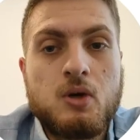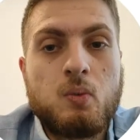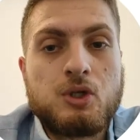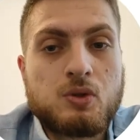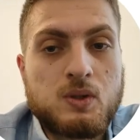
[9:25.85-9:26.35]

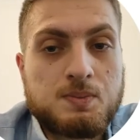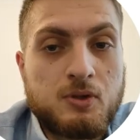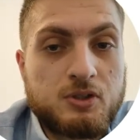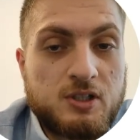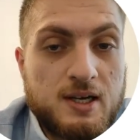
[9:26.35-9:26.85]
which
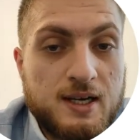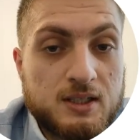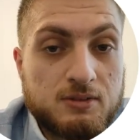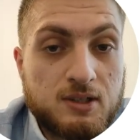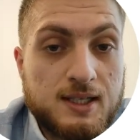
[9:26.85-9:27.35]
correspond to the
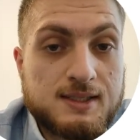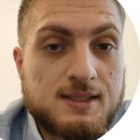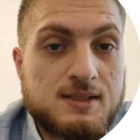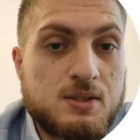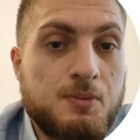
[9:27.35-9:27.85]
negative class,
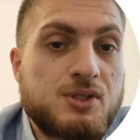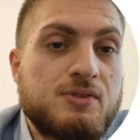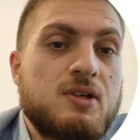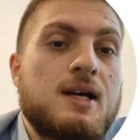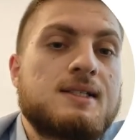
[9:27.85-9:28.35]
since the
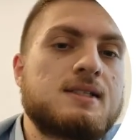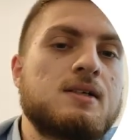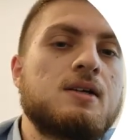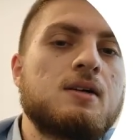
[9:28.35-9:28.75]
positive class